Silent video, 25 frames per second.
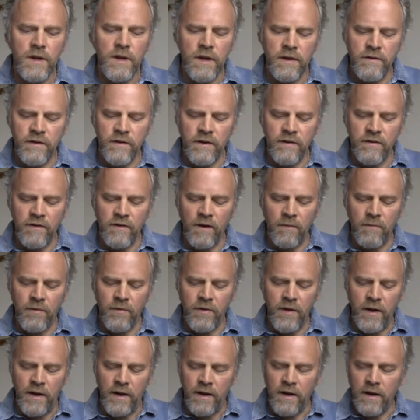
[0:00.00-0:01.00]
This is
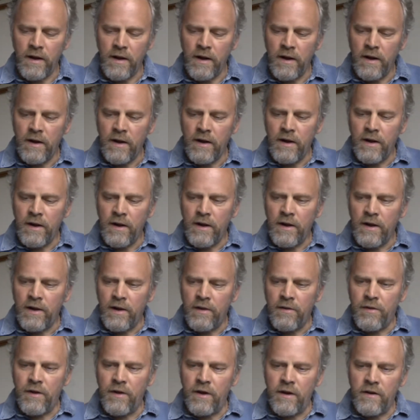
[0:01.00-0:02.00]
something
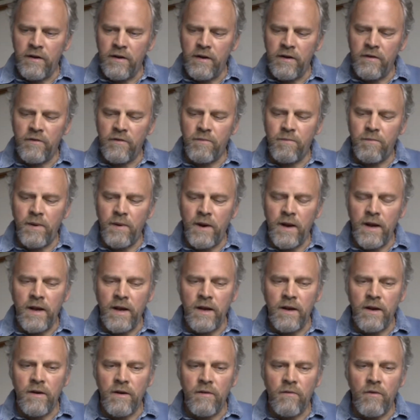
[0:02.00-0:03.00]
that has
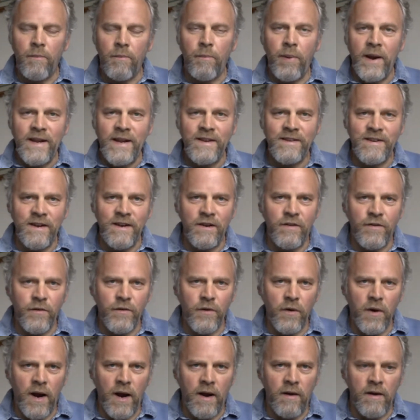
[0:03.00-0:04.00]
been repeated
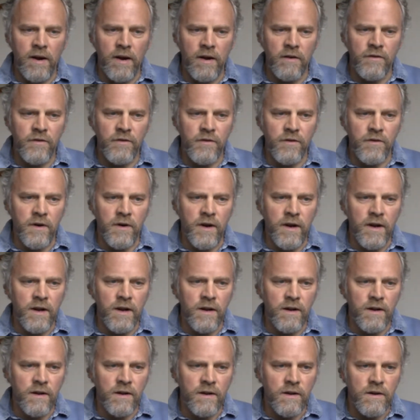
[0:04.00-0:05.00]
throughout
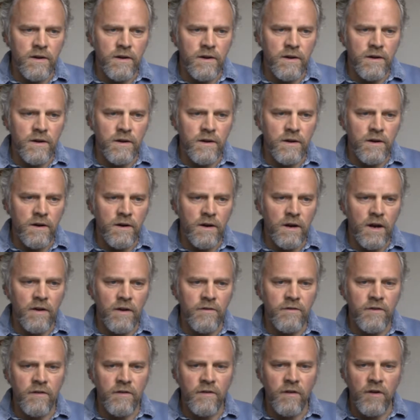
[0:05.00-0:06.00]
history. And I
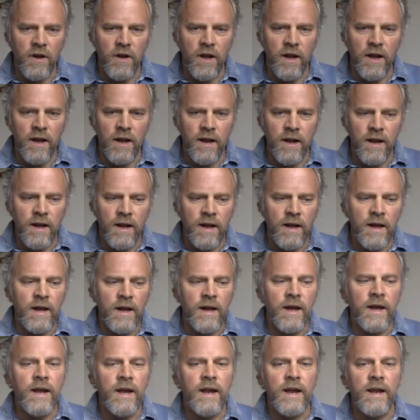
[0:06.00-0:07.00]
was just looking
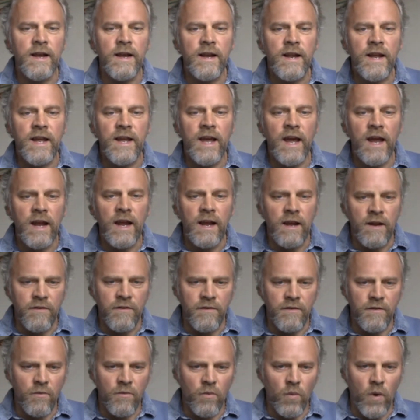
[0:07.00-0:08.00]
in
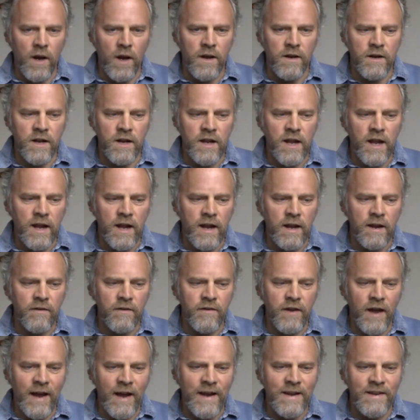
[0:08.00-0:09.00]
Kings, 1
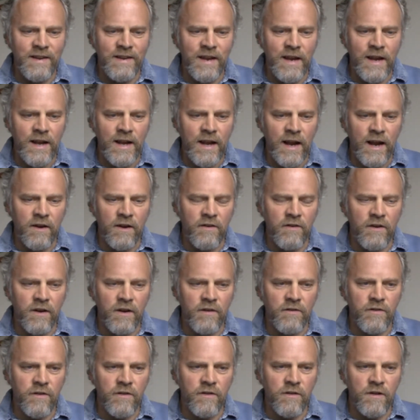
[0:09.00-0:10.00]
Kings 18 actually, I
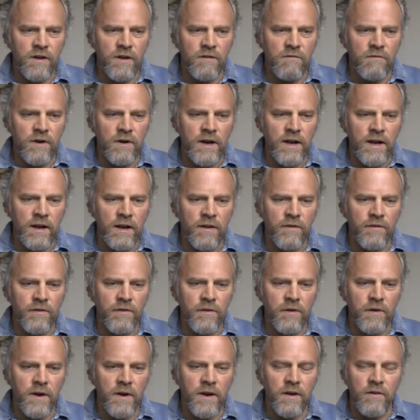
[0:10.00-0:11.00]
was just reading
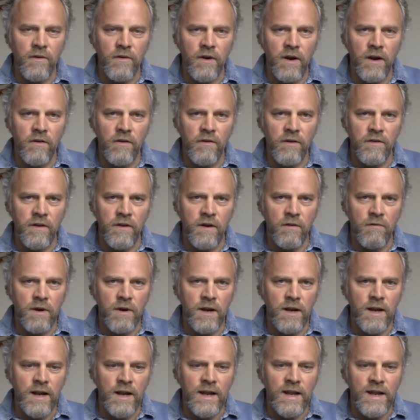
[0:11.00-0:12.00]
through it. It's very interesting
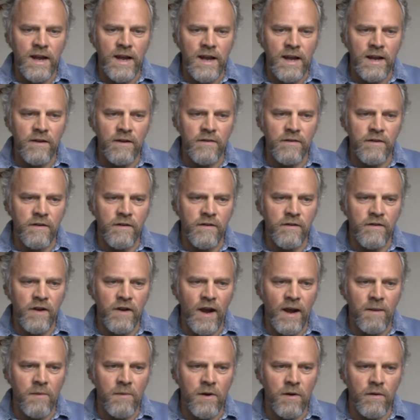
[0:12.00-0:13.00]
reading Kings and
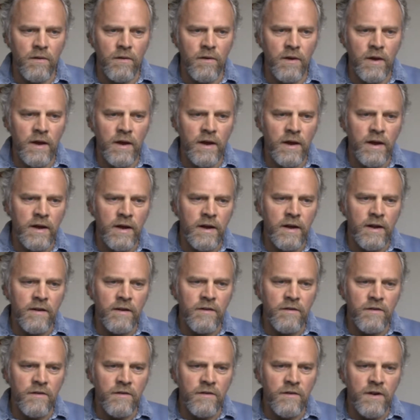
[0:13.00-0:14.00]
Samuel,
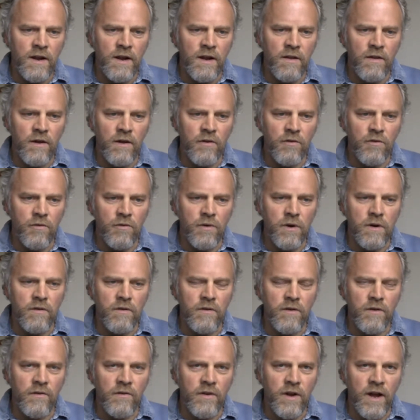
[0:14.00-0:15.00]
see those
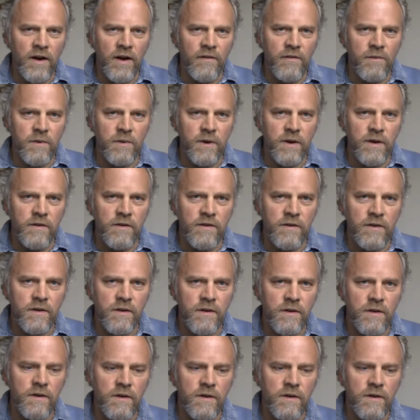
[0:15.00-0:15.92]
roots of government